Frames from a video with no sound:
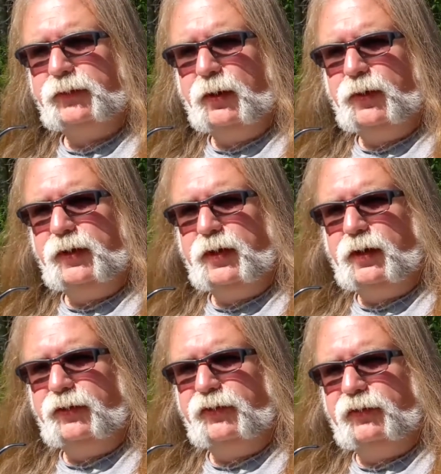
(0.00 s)
I wouldn't
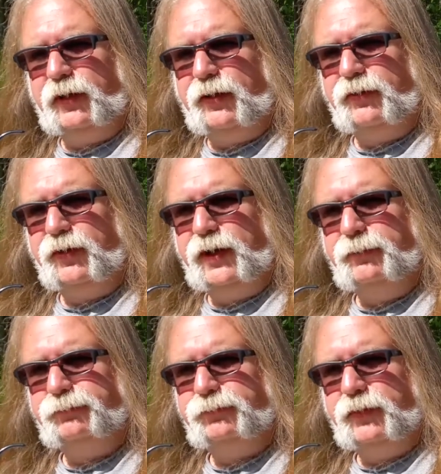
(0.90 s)
call this as leathery.
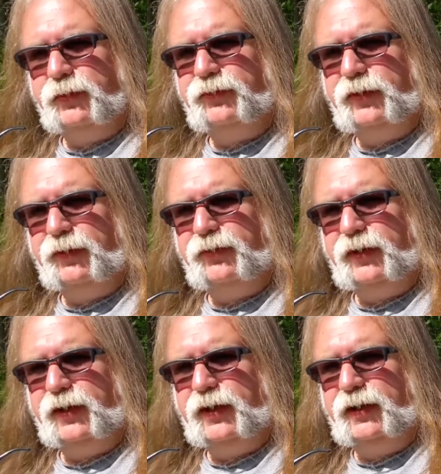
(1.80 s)
There is
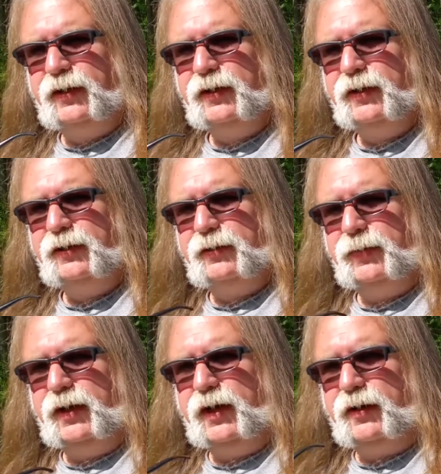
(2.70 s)
definitely to
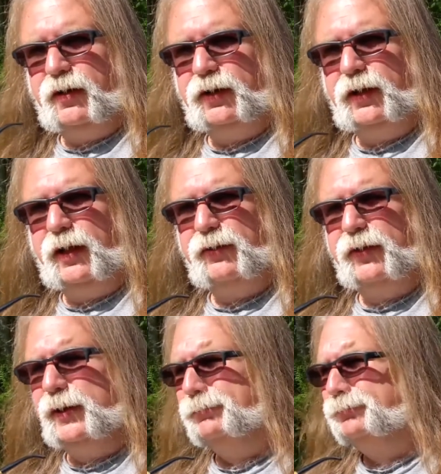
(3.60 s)
me, I call it
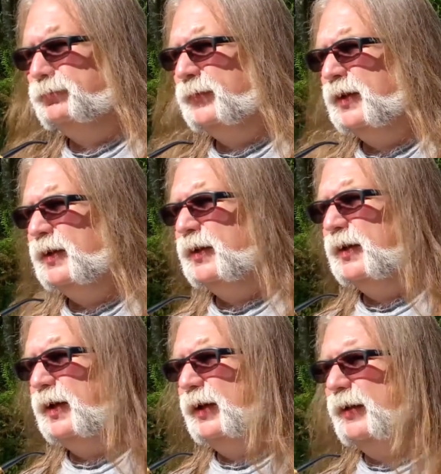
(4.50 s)
leathery.
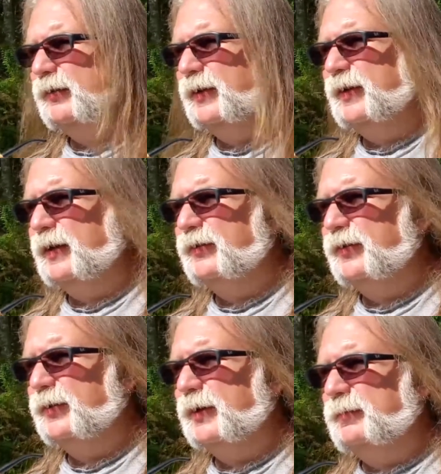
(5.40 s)
A leathery taste
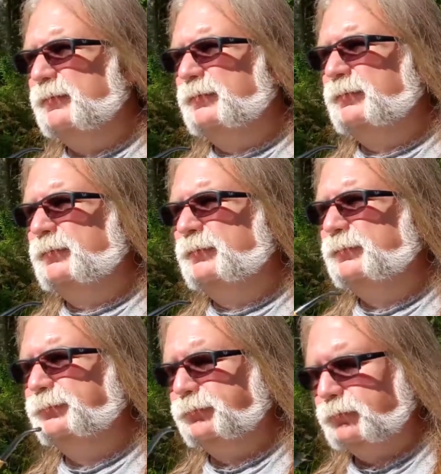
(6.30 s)
to it.
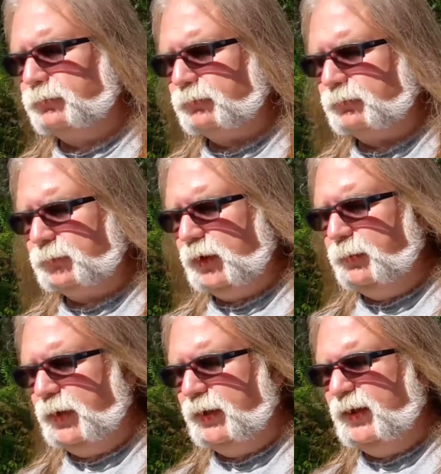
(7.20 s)

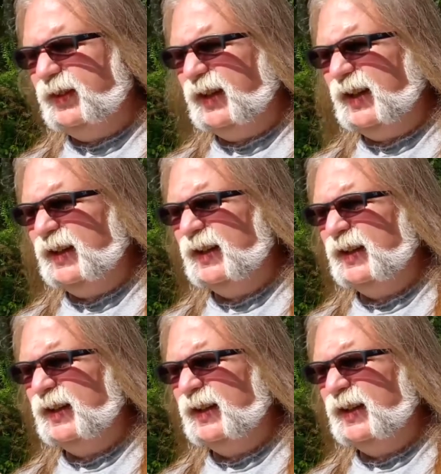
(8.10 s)
But it,